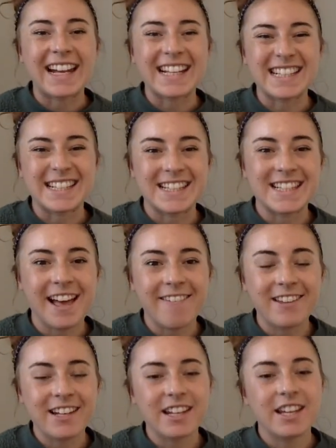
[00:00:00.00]
his
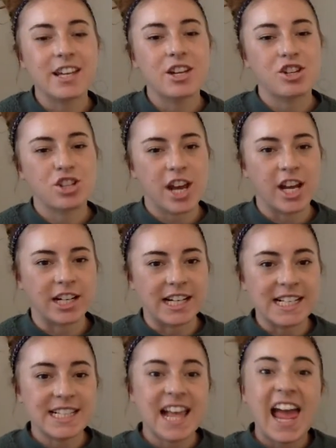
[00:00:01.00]
7
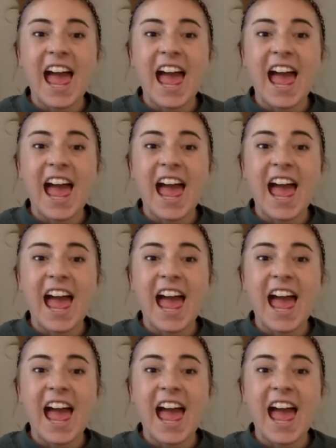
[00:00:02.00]
cherries,